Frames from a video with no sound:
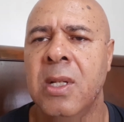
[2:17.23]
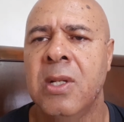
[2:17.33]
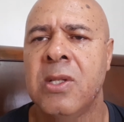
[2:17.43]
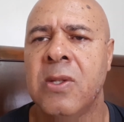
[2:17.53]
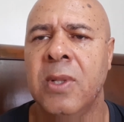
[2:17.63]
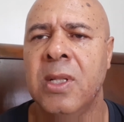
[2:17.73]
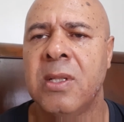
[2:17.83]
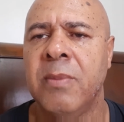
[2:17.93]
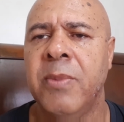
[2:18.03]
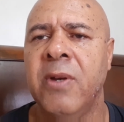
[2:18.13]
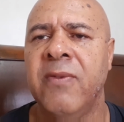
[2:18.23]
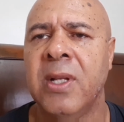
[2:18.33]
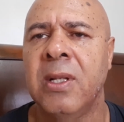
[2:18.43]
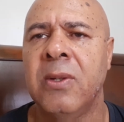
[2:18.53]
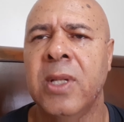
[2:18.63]
so it is a perfect
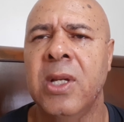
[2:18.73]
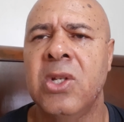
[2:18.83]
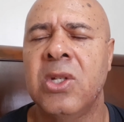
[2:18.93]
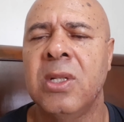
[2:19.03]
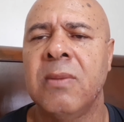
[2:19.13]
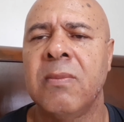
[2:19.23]
location